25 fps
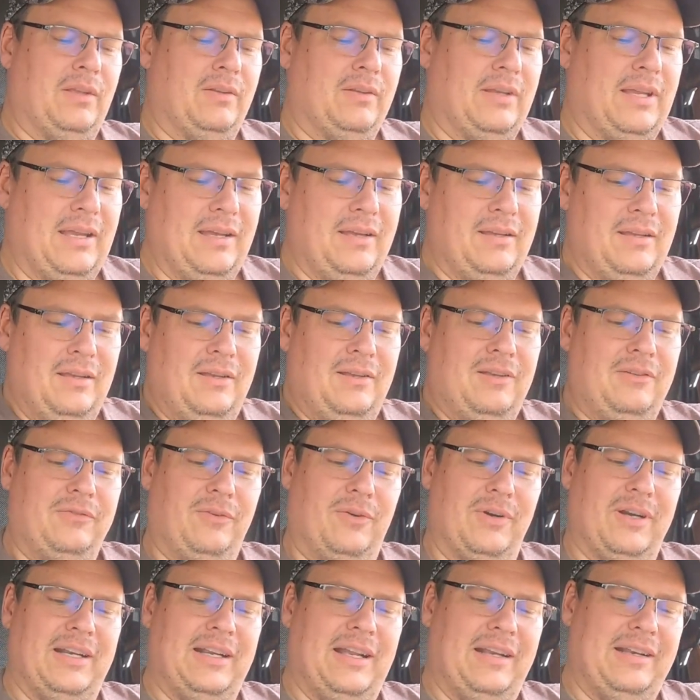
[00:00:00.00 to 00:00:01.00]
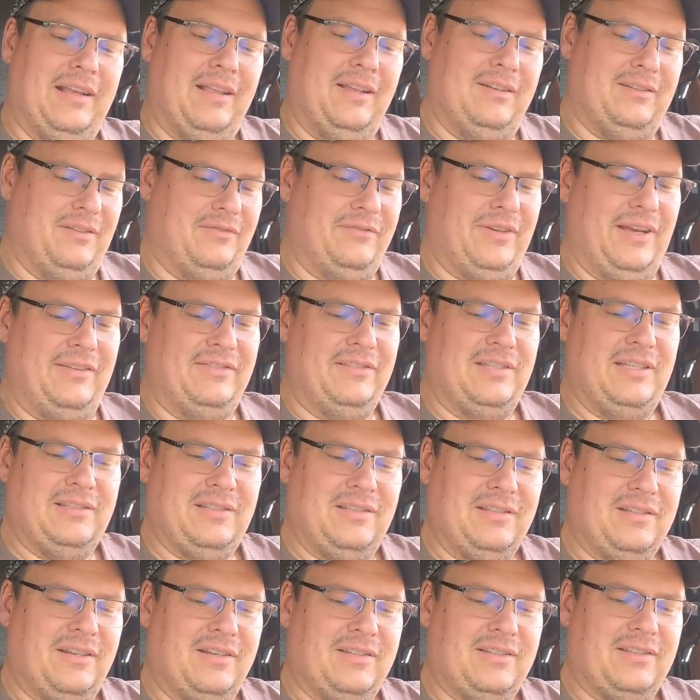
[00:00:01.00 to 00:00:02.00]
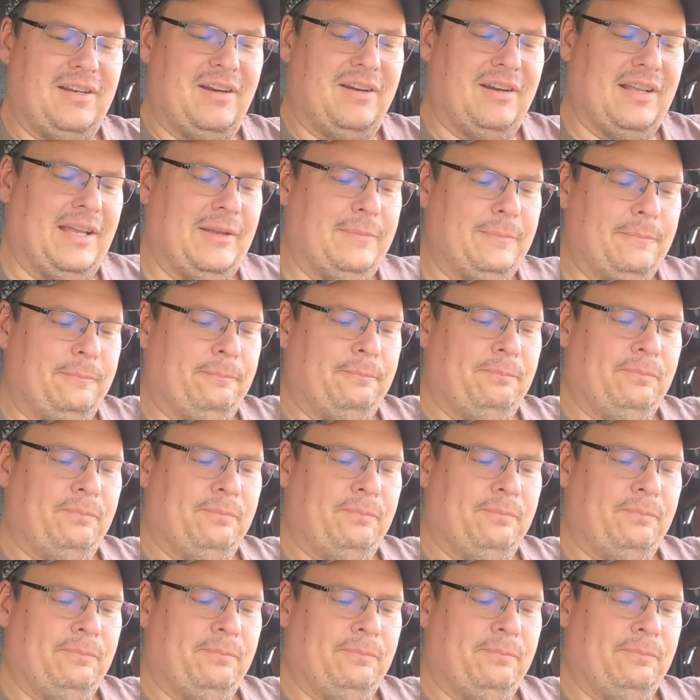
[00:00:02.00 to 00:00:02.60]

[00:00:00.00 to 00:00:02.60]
okay, $49.05 it's going to start at.